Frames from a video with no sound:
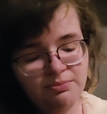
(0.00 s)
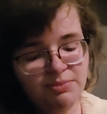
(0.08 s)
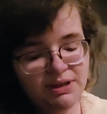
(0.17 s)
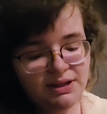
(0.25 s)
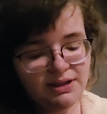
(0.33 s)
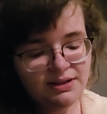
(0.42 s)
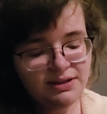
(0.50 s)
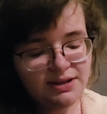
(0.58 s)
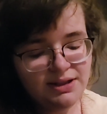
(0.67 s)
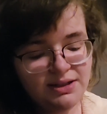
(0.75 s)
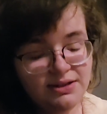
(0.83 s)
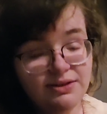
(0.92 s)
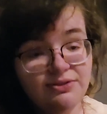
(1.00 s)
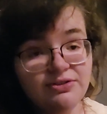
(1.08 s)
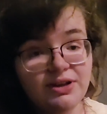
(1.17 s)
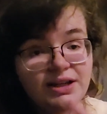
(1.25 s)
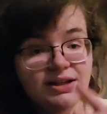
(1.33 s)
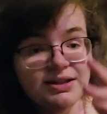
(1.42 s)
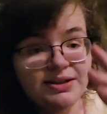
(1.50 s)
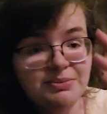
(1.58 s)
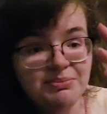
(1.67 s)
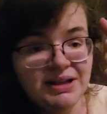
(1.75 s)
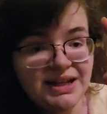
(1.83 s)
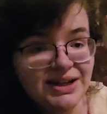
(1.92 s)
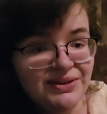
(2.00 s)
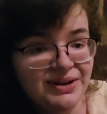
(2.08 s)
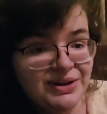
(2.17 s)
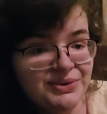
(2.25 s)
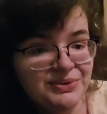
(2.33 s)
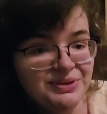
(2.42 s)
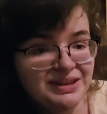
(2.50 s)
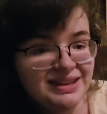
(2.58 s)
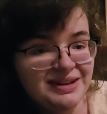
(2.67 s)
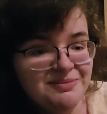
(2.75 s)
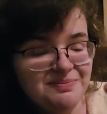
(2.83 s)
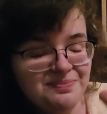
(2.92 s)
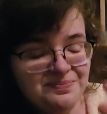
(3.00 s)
Because it's fun to play around with them.